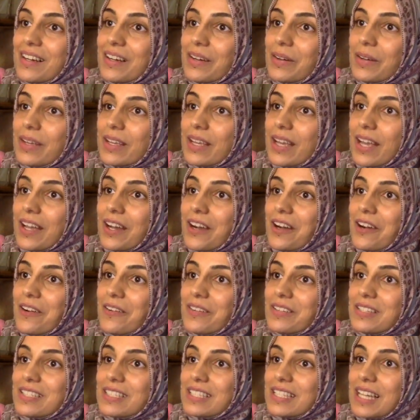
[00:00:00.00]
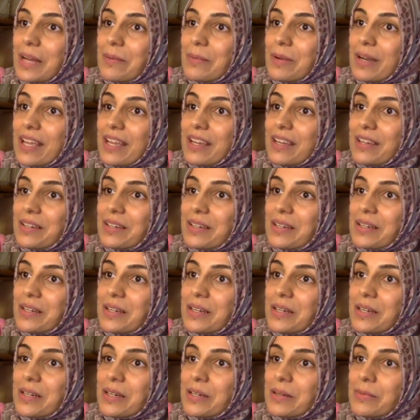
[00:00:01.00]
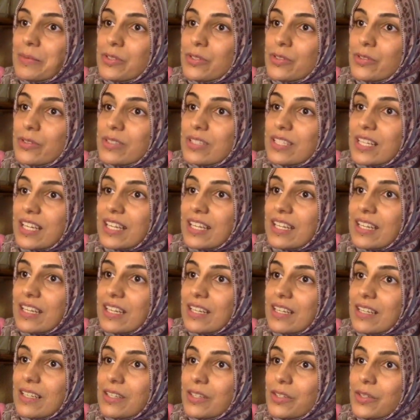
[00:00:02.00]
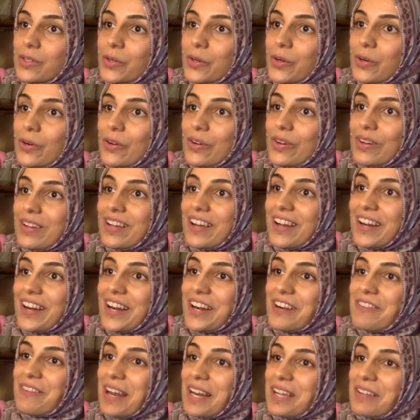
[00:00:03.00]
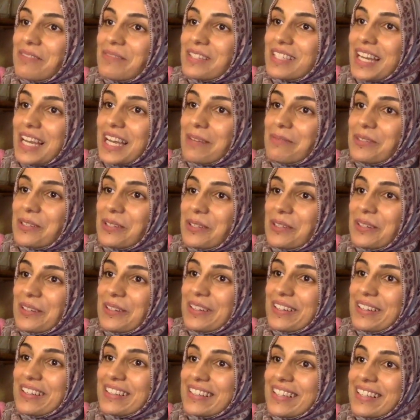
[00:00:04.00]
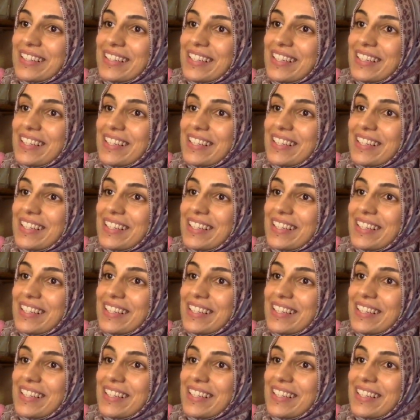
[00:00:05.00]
Okay. Oh, assalamu alaikum, Susan. Dawn. Oh, walaikum salam, Dawn.